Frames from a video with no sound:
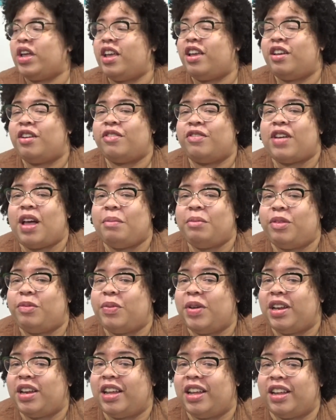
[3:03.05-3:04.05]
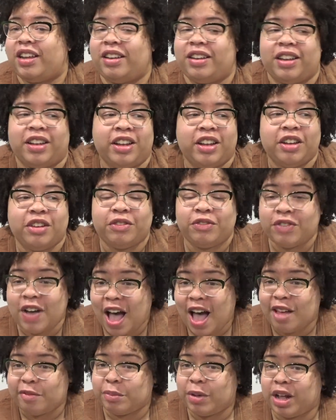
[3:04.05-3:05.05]
if I'm spending
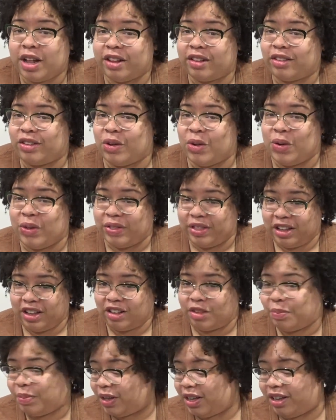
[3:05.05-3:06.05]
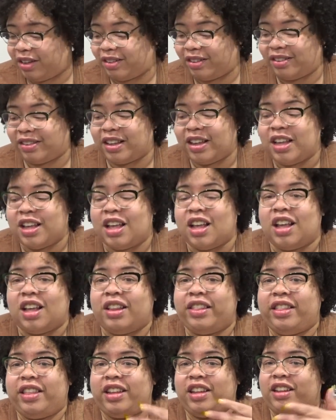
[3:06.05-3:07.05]
five months on this piece,
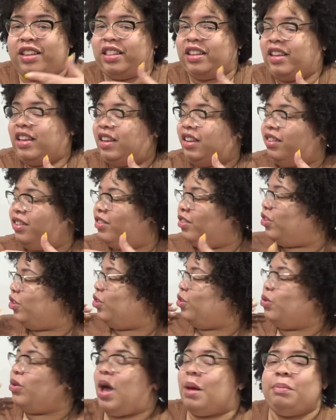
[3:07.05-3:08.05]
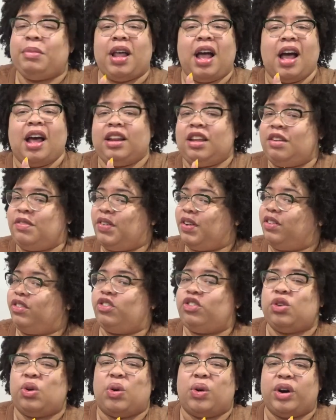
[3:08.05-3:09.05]
then these two, I'm not even
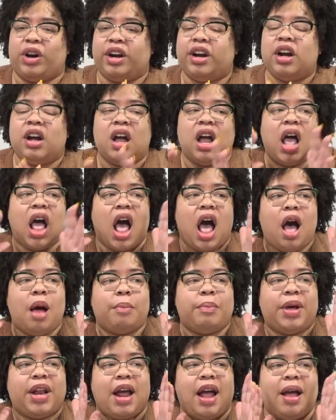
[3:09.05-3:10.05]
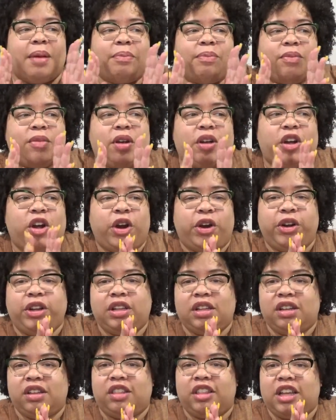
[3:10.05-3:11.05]
sure. Um, but I'm
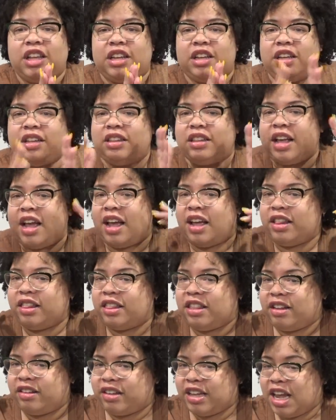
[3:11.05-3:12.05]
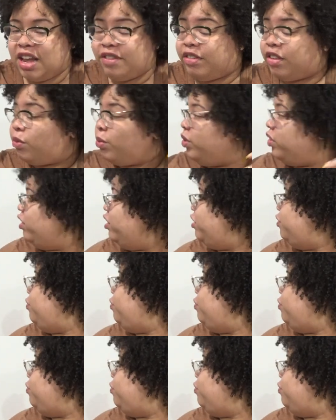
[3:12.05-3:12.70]
currently thinking that this canvas, which is